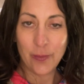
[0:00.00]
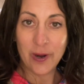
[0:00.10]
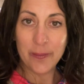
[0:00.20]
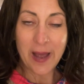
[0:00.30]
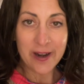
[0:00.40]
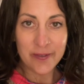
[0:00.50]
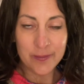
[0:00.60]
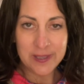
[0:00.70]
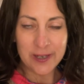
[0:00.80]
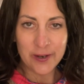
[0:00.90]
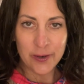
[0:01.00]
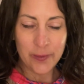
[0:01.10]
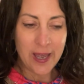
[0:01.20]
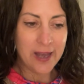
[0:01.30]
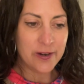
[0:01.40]
Back from dinner.
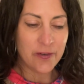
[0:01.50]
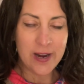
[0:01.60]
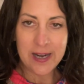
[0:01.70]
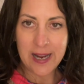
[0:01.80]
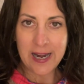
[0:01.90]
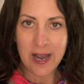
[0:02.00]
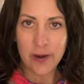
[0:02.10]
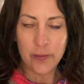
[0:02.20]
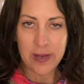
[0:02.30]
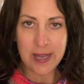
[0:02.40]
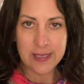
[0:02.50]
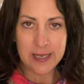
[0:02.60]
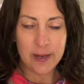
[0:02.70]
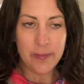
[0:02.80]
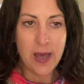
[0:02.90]
We had a great night out. We
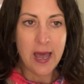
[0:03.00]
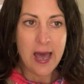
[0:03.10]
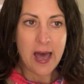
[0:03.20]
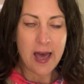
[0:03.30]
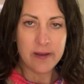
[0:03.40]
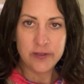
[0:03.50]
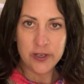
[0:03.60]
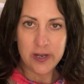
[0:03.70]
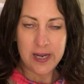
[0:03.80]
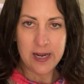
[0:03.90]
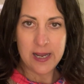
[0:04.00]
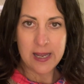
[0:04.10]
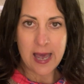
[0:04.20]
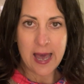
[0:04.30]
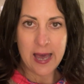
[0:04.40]
ended up After
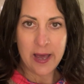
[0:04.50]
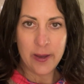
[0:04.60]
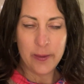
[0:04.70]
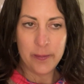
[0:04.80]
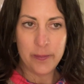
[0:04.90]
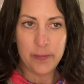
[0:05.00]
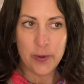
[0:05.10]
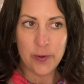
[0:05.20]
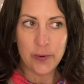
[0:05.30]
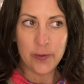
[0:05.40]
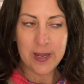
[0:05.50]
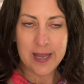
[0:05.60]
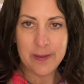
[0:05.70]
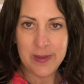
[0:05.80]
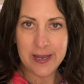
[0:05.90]
eating at
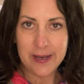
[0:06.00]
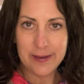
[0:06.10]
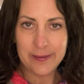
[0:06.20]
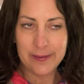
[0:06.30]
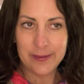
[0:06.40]
Bohemian.